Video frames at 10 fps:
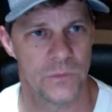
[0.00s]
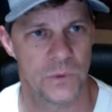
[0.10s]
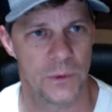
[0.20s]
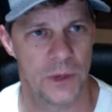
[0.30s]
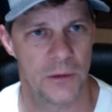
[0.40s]

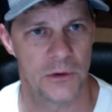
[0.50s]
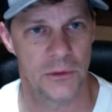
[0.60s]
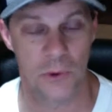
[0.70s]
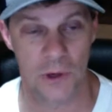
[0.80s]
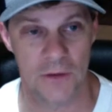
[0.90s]
to be able to
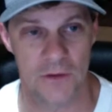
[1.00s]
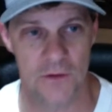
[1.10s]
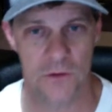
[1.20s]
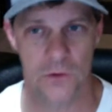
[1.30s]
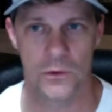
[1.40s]
bring
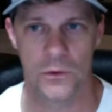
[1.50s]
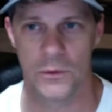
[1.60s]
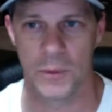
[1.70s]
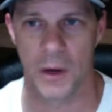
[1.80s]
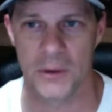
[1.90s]
this to the
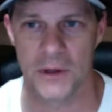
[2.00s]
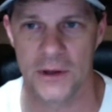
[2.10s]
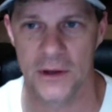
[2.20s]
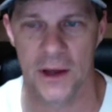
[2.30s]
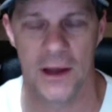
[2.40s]

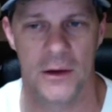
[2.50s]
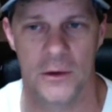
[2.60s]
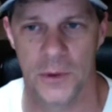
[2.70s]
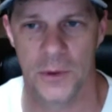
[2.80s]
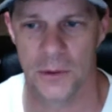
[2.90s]
public and
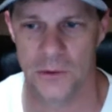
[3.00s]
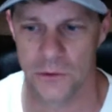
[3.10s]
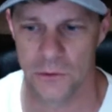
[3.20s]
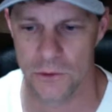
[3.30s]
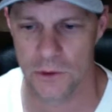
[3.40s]
to be able
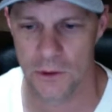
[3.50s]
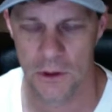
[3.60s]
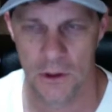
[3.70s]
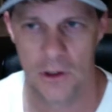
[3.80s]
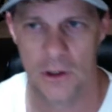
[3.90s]
to
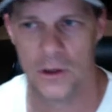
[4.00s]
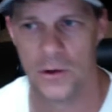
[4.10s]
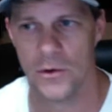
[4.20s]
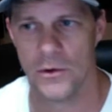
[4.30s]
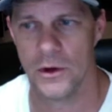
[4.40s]

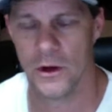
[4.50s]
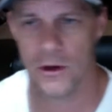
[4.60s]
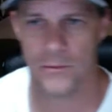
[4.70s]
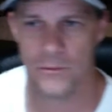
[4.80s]
uh,